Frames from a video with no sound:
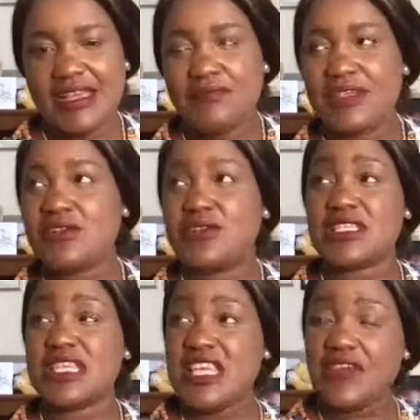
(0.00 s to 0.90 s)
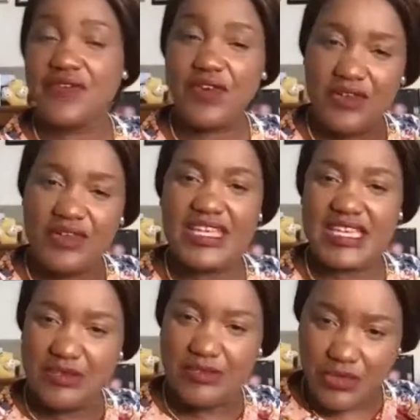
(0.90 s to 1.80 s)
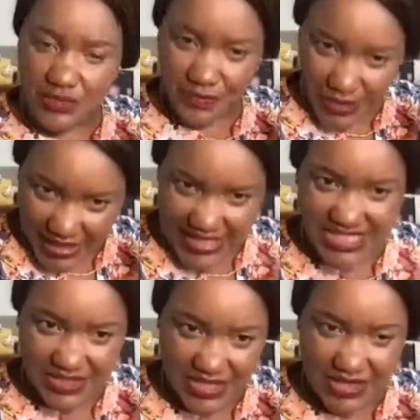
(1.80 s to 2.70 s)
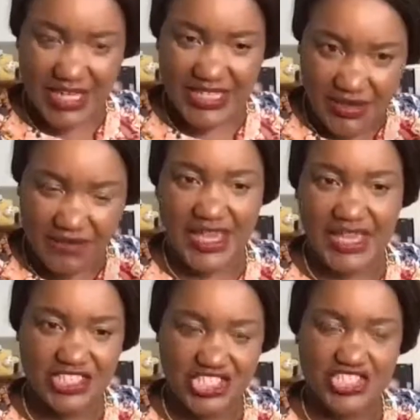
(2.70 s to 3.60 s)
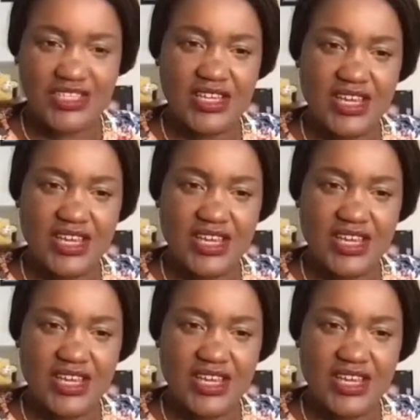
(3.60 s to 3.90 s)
Because if only it was for hatred and revenge,